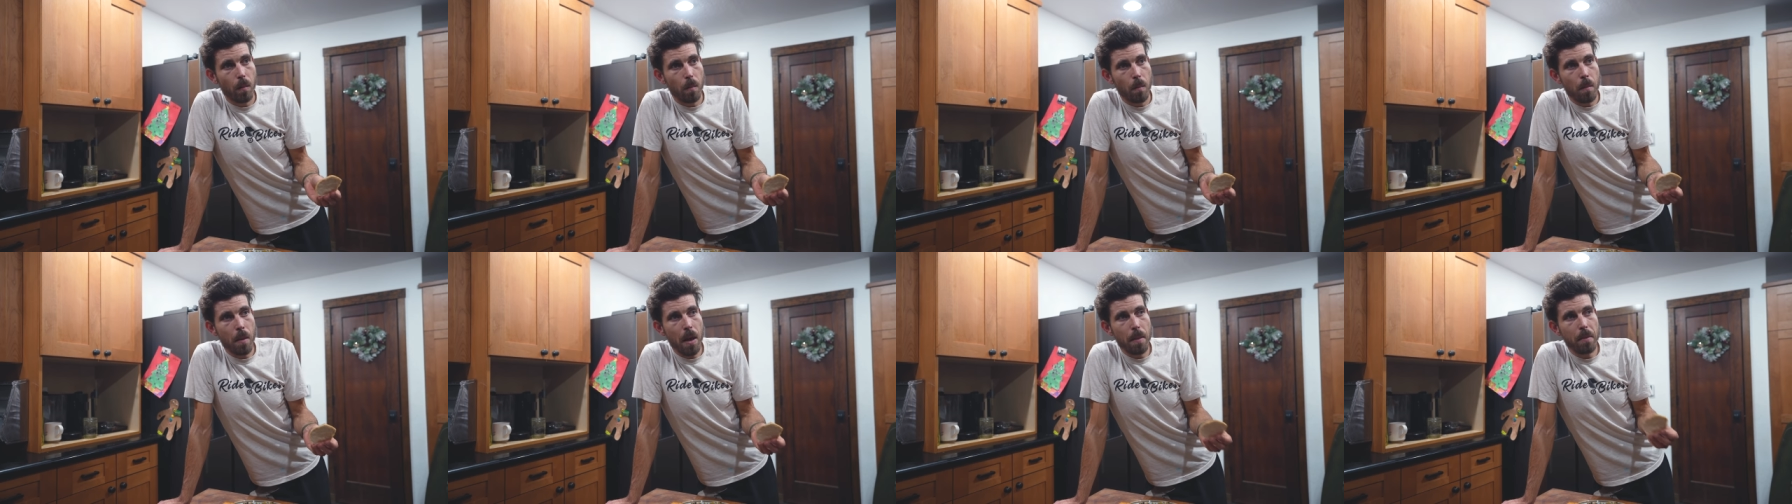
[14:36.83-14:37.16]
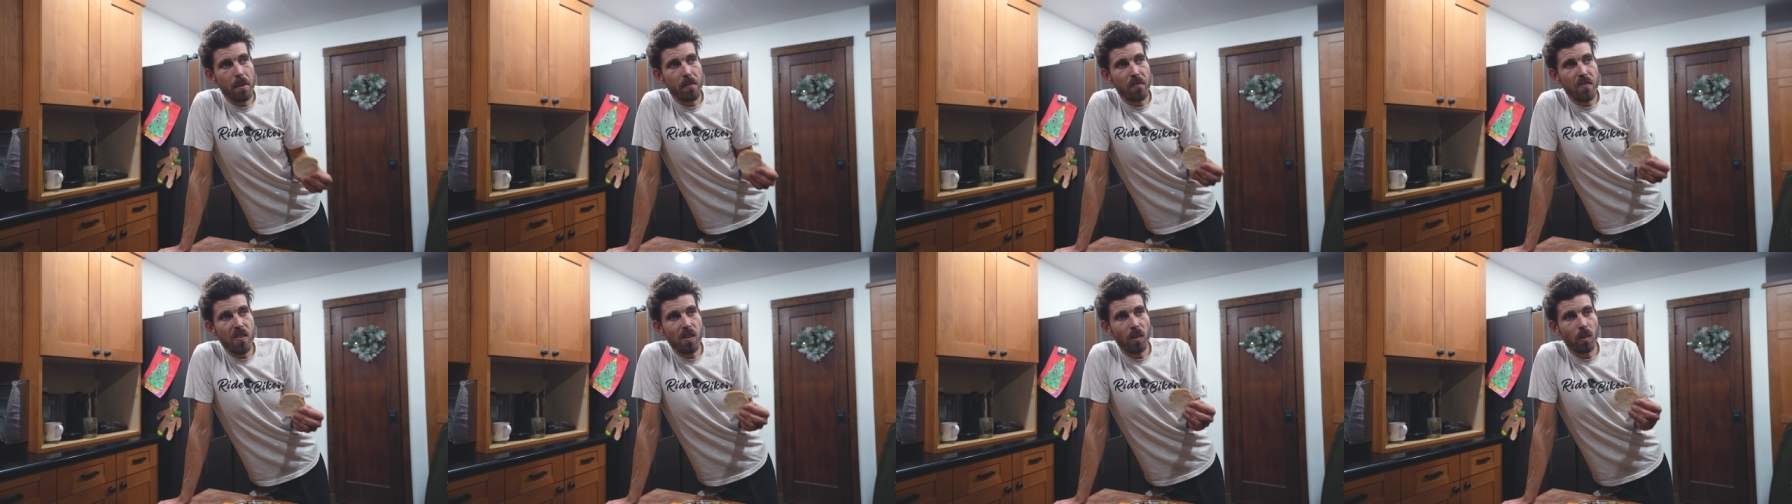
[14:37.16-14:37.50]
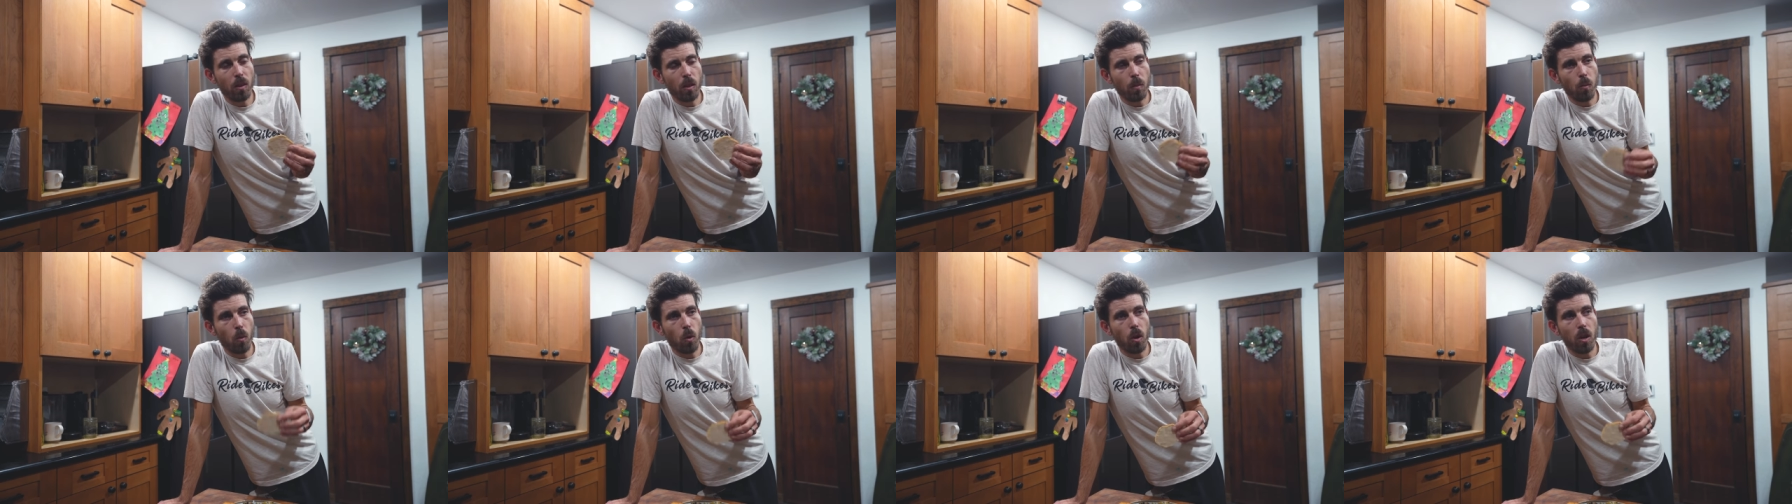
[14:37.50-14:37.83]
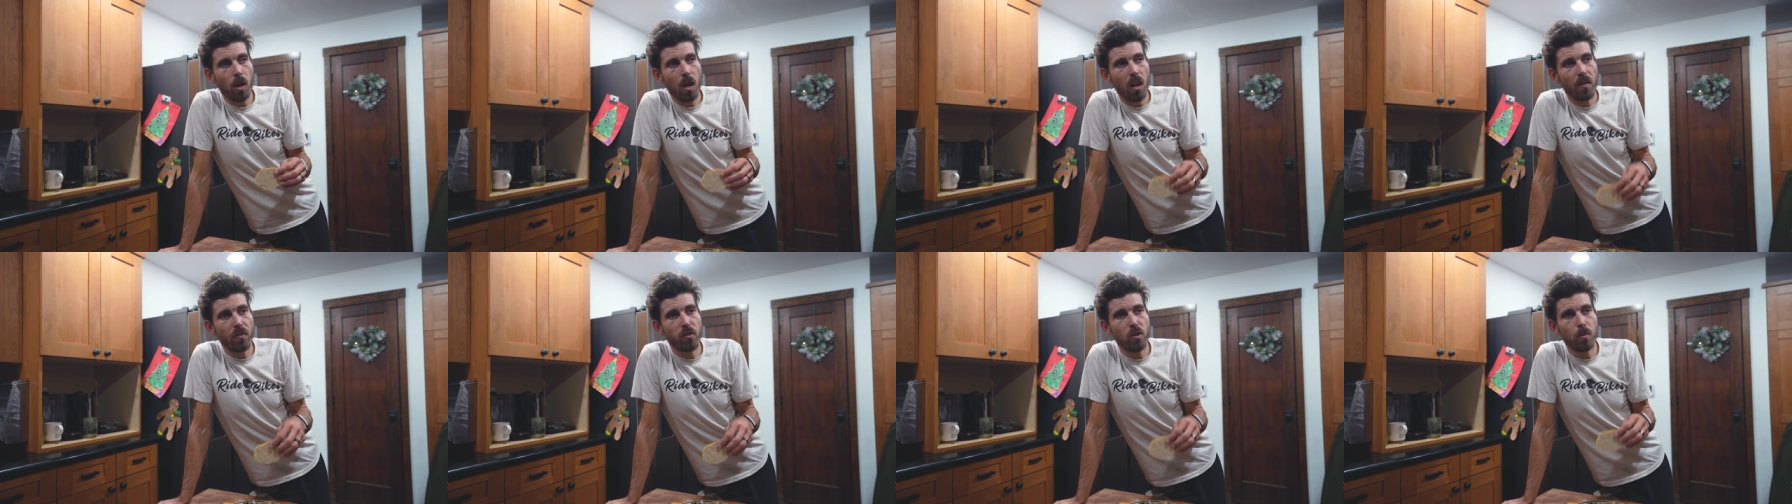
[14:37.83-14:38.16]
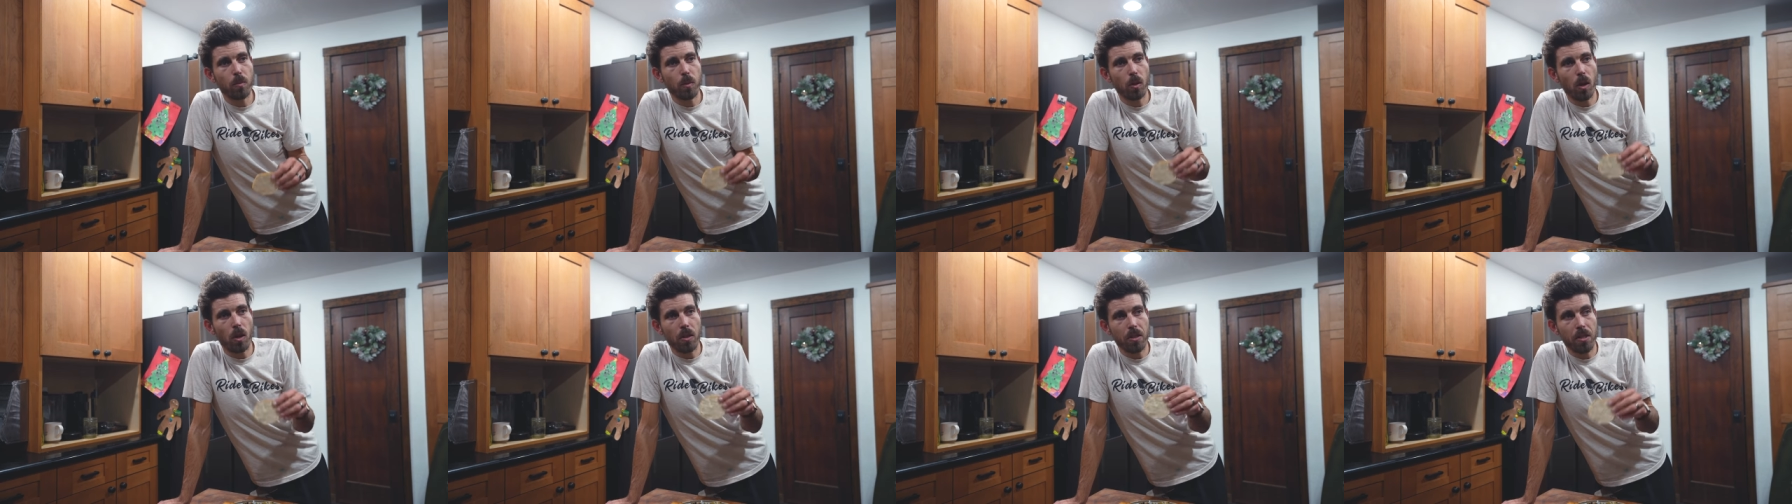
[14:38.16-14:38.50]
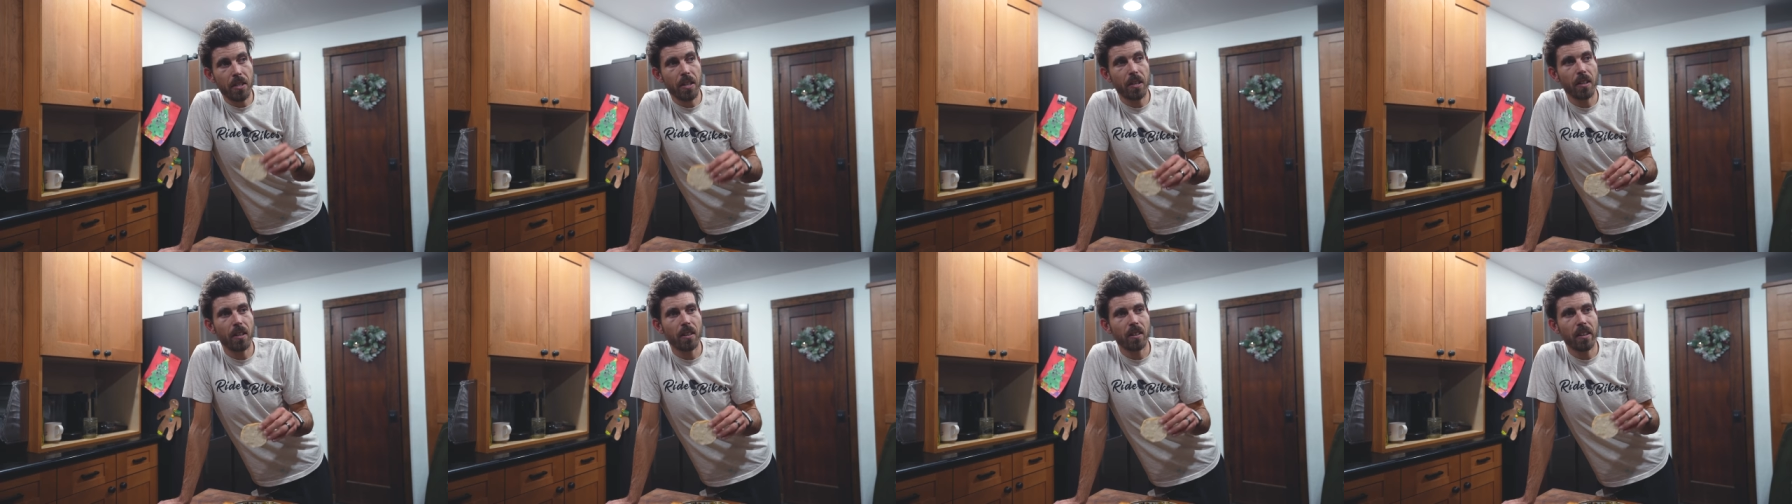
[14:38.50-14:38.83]
maybe feel a little more comfortable
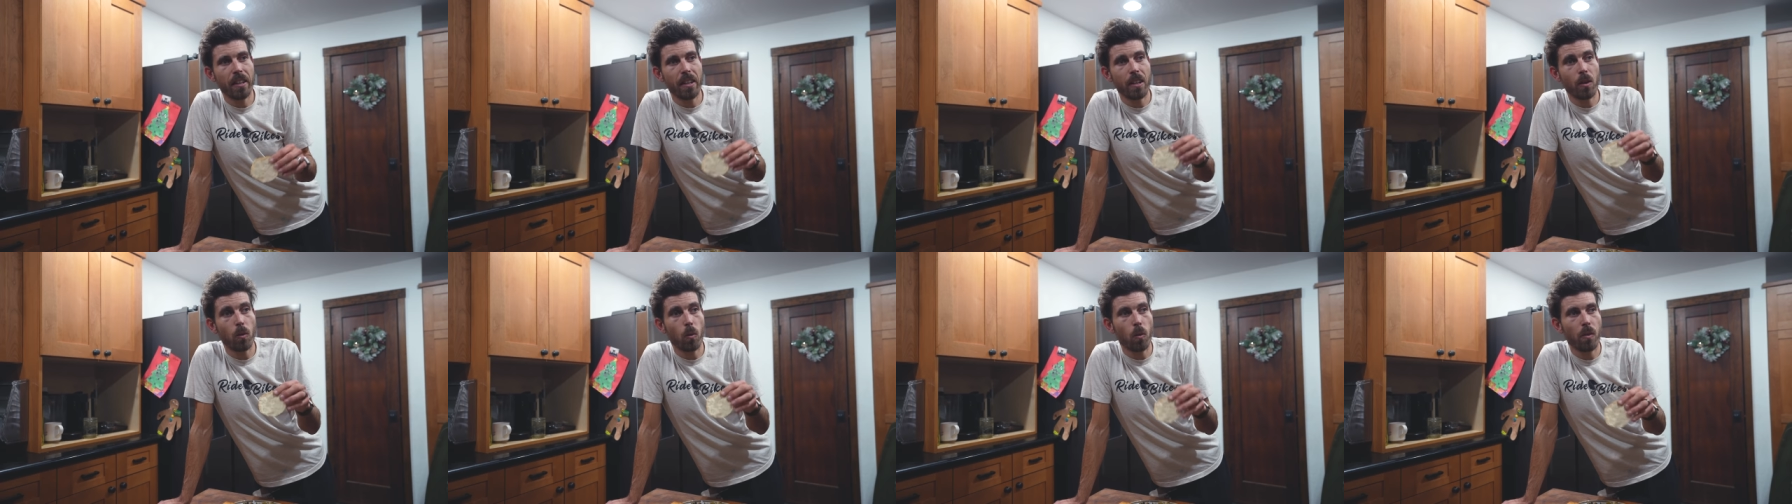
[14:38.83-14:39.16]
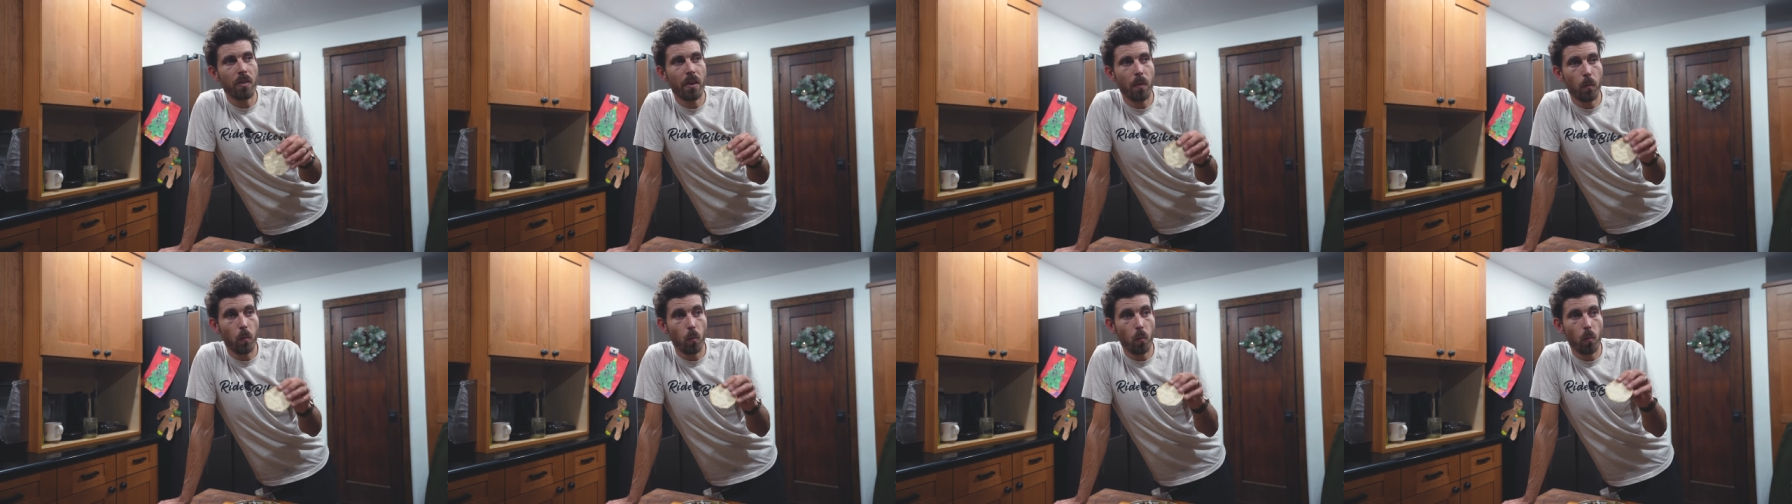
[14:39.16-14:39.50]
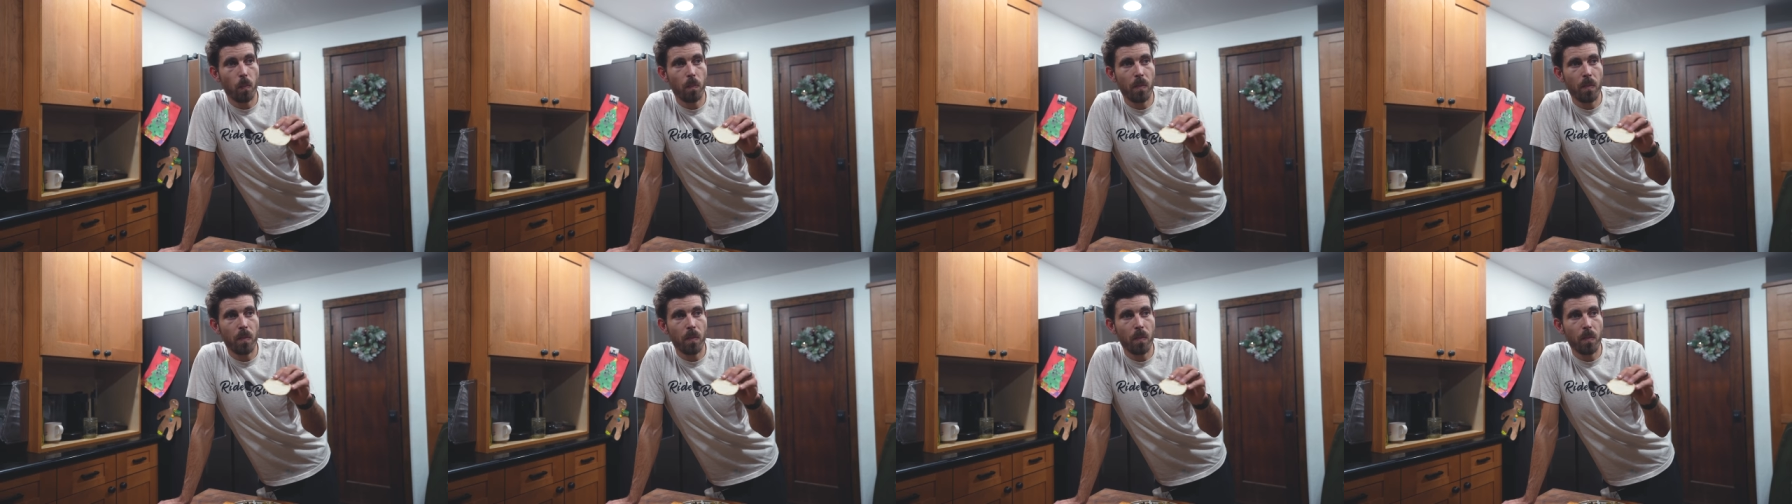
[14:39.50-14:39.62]
articulating or that,